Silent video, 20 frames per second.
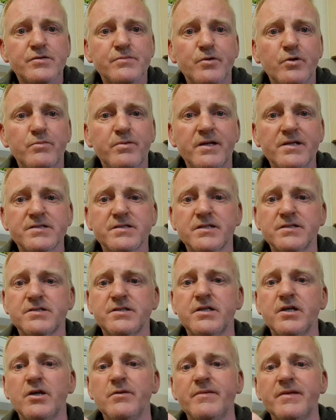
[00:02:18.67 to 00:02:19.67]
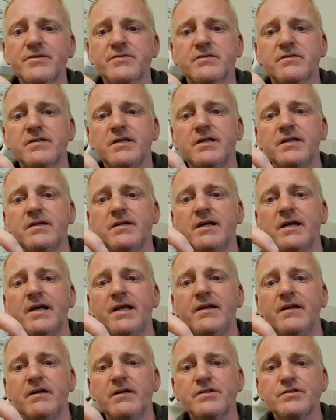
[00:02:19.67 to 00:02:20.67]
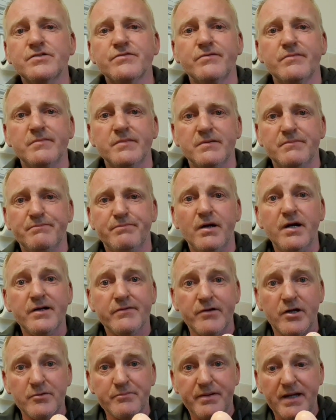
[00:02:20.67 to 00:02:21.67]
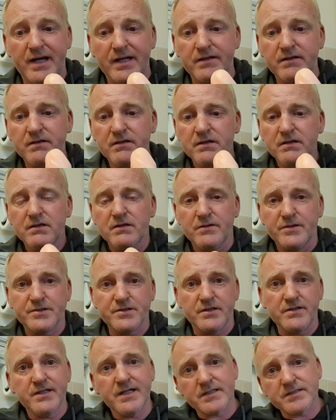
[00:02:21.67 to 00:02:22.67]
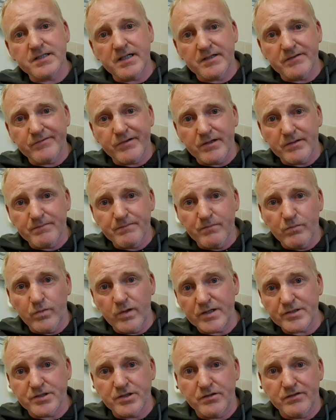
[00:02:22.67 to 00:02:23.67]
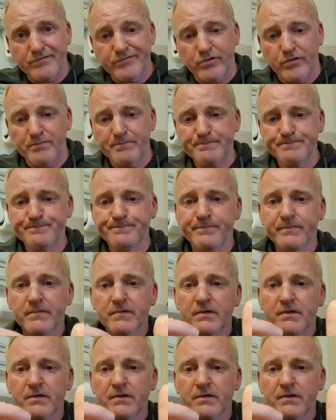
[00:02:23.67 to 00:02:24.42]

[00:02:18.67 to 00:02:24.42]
small plastic tube. That's the innards from a biro pen, which I nicked out of her works uniform.